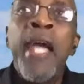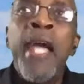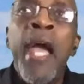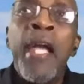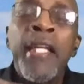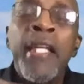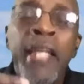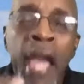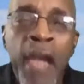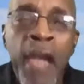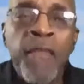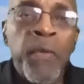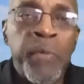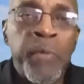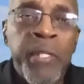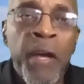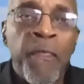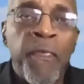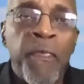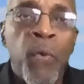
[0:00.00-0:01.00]
gave
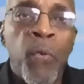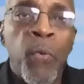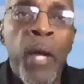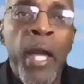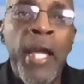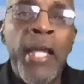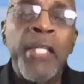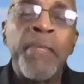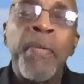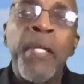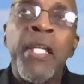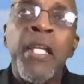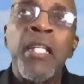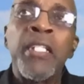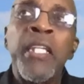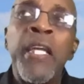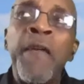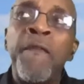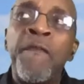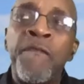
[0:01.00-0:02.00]
himself a raise
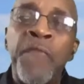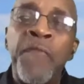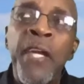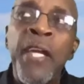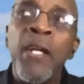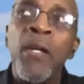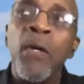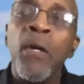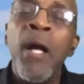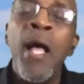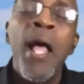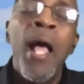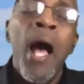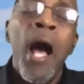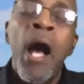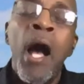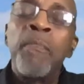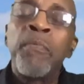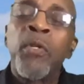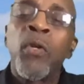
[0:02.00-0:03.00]
because he feel
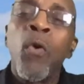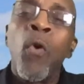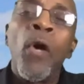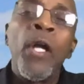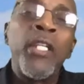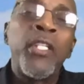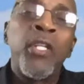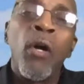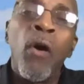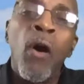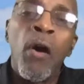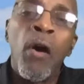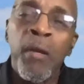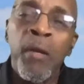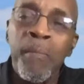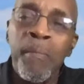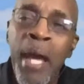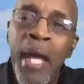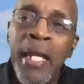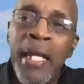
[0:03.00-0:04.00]
I'm going to
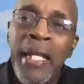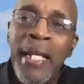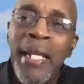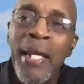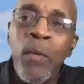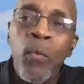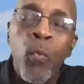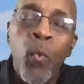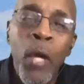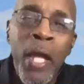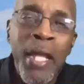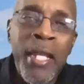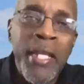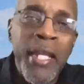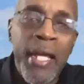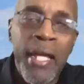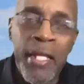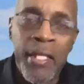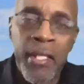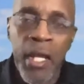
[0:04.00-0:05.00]
automatically win
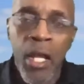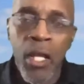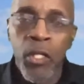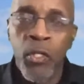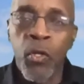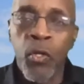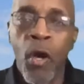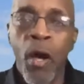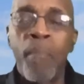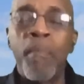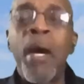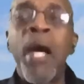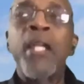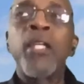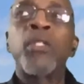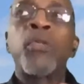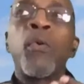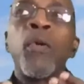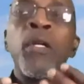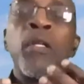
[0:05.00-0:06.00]
this. So I might
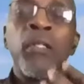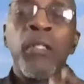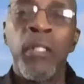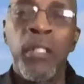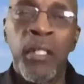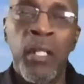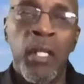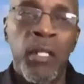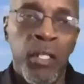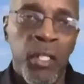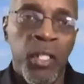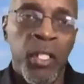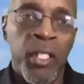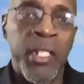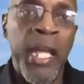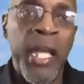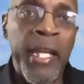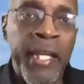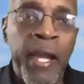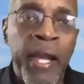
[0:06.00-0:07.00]
as well
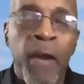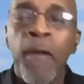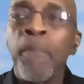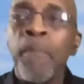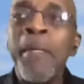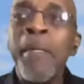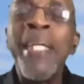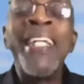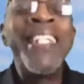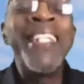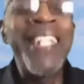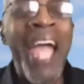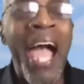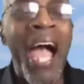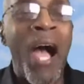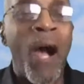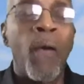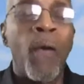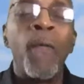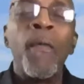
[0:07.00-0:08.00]
take care of me
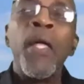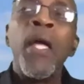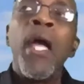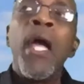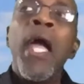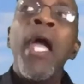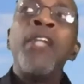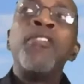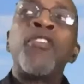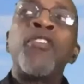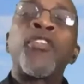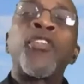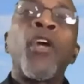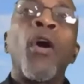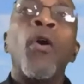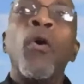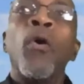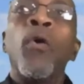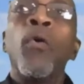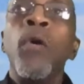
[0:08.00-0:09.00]
now. And
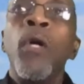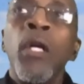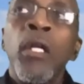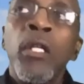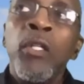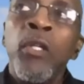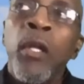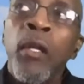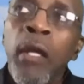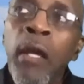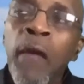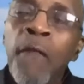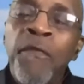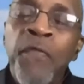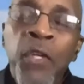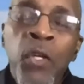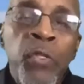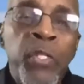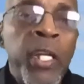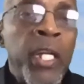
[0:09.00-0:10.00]
so if
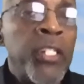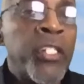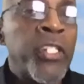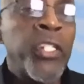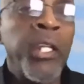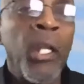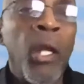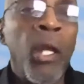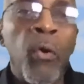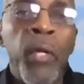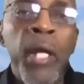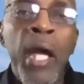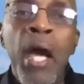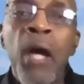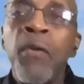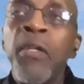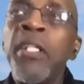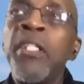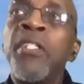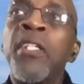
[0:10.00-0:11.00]
you just slow
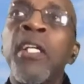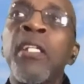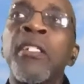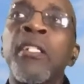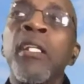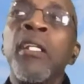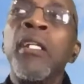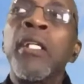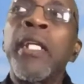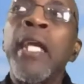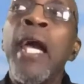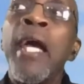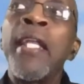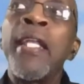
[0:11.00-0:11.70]
down and just look at